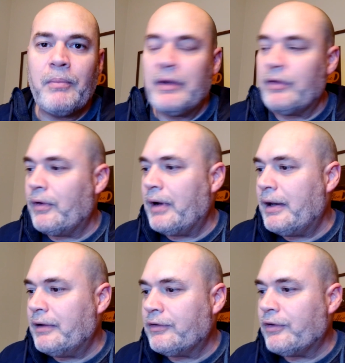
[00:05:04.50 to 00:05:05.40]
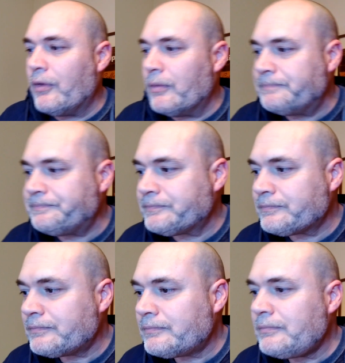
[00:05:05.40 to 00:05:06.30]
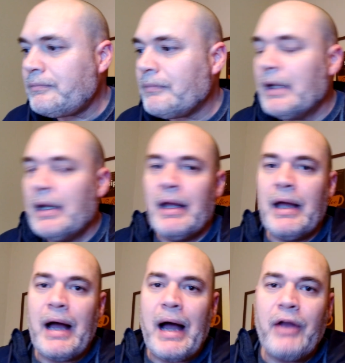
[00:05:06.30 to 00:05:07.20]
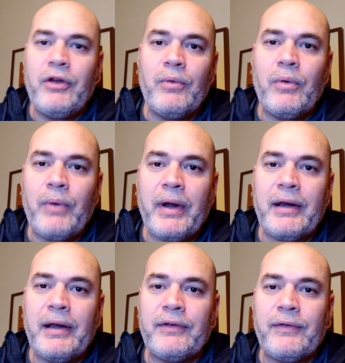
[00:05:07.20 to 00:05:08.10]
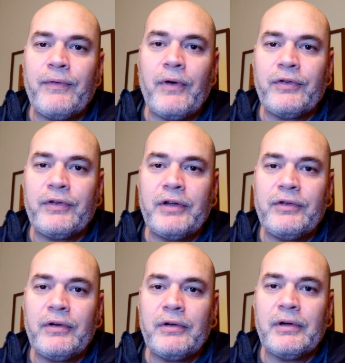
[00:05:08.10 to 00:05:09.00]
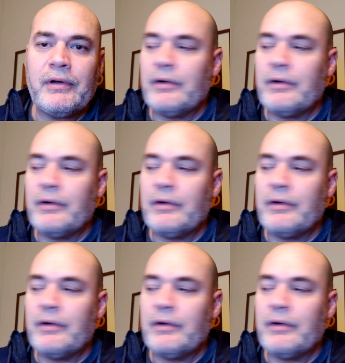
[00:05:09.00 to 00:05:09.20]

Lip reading: will meet their end. So how you will recognize a false teacher?